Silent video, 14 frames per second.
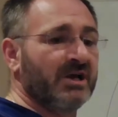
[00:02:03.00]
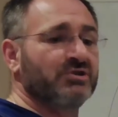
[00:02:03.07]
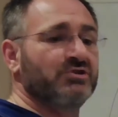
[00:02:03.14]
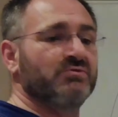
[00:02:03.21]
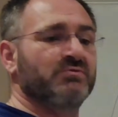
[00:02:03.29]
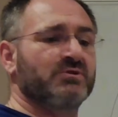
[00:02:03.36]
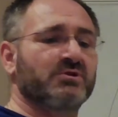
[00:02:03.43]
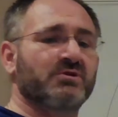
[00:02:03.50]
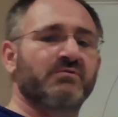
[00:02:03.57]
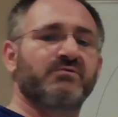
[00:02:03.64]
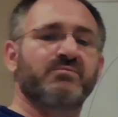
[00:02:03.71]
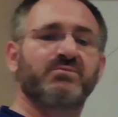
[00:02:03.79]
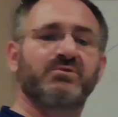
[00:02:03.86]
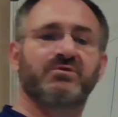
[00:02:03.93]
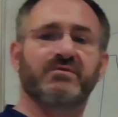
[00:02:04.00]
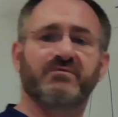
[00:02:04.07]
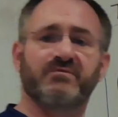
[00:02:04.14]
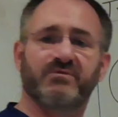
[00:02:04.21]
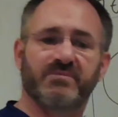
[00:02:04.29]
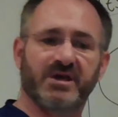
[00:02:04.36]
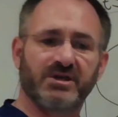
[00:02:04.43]
As you uncover more
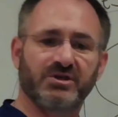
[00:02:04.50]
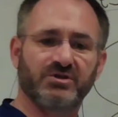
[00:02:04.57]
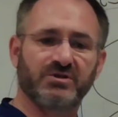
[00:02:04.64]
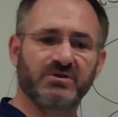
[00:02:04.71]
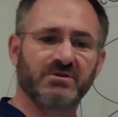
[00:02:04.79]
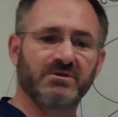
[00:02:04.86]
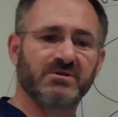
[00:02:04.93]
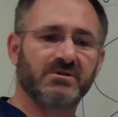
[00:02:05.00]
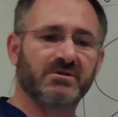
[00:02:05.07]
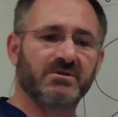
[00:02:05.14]
information,